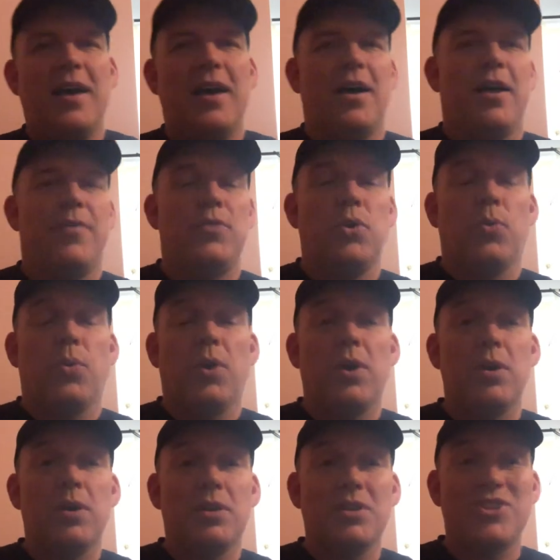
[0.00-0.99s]
If you
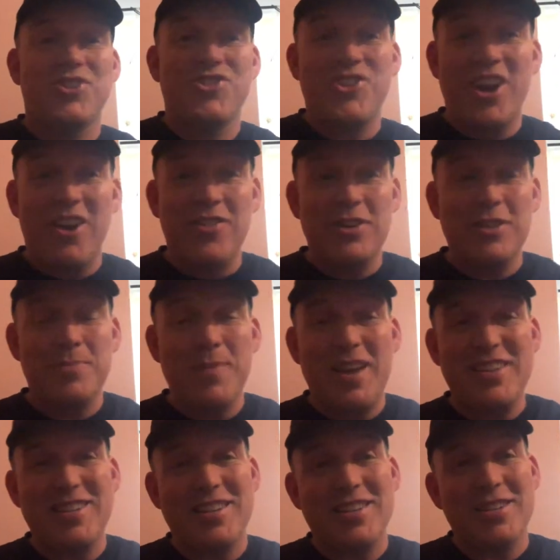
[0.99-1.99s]
were, share this
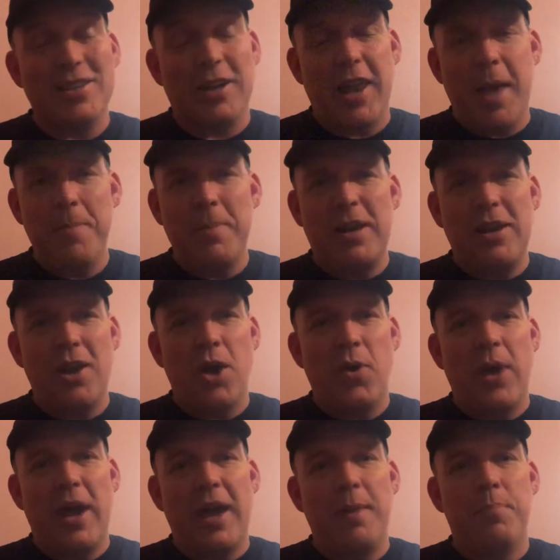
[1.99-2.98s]
message. Let me
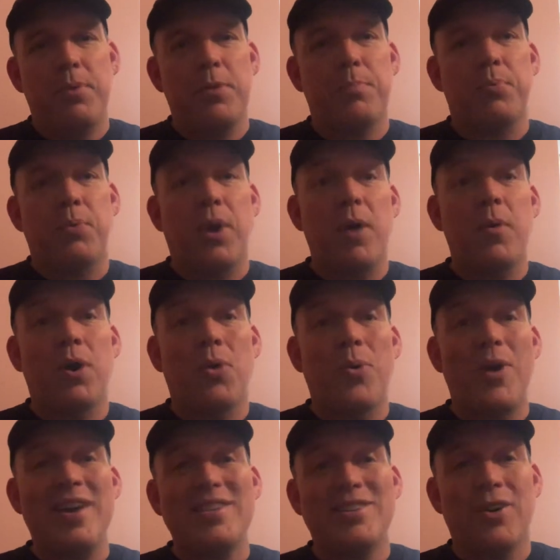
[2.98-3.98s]
know. Hey, put prayer
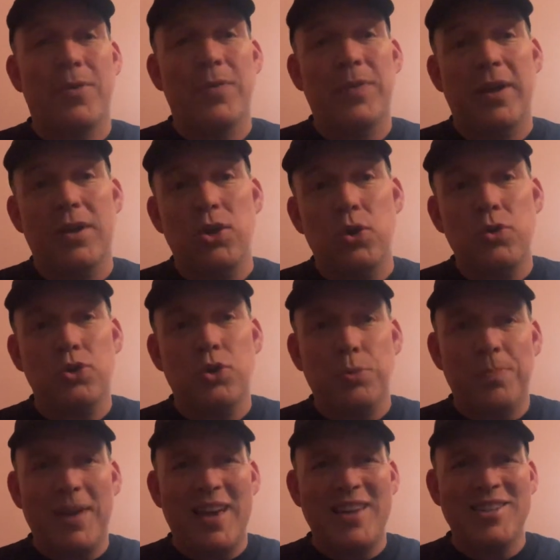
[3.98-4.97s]
request on the
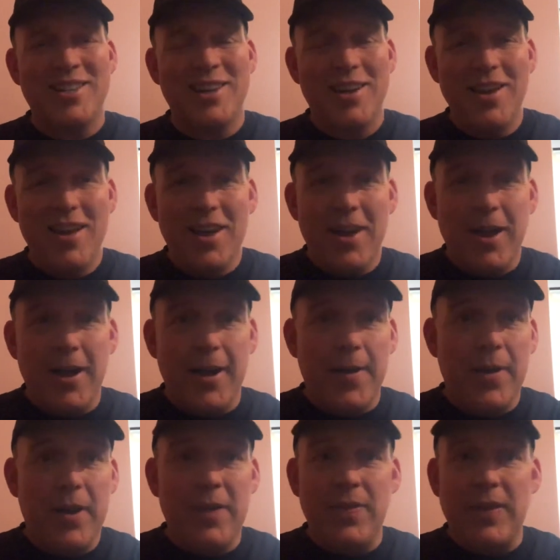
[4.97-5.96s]
YouTube page
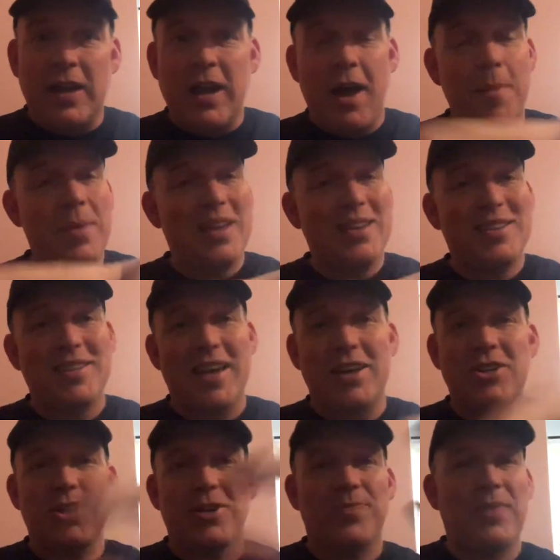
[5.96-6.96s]
in the comment
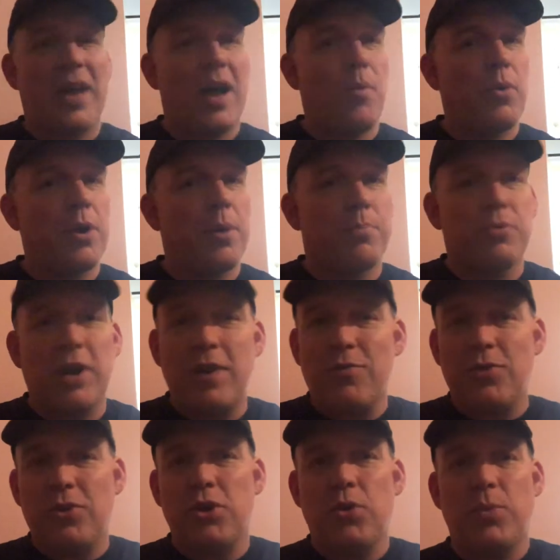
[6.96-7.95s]
section. I want to pray
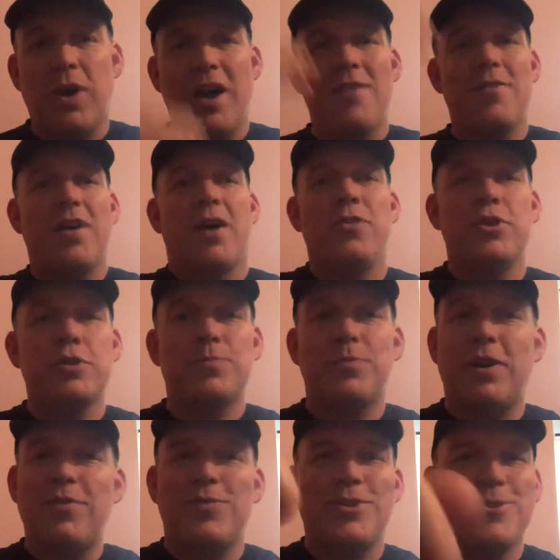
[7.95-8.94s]
for you. We'll have others
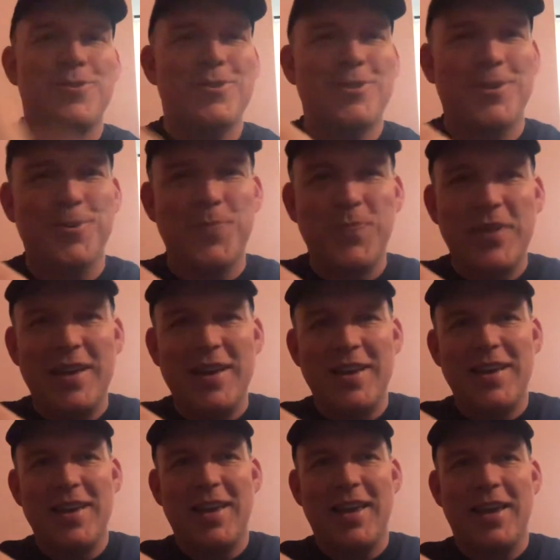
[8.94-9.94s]
pray for you too.
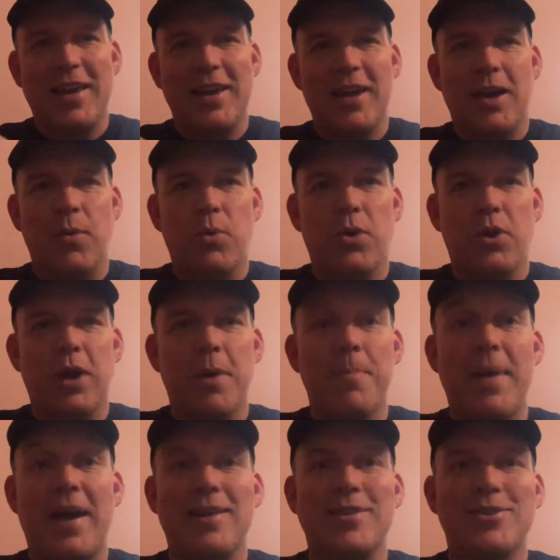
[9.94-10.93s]
And we'll come
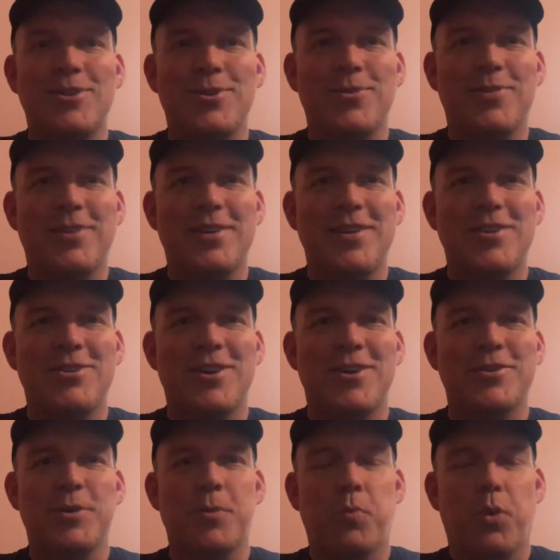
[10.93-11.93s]
back soon and
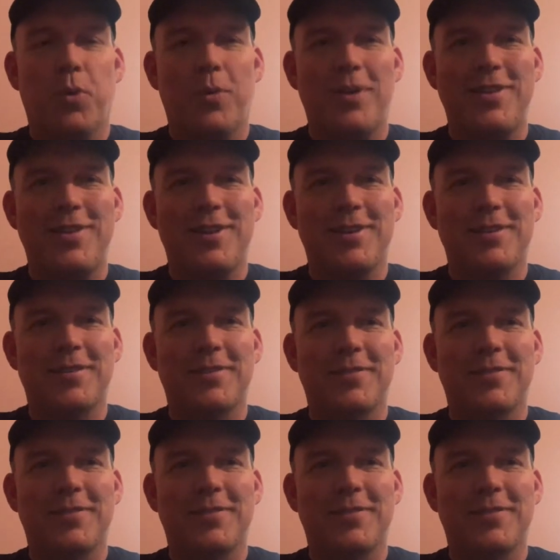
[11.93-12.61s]
share some more with you.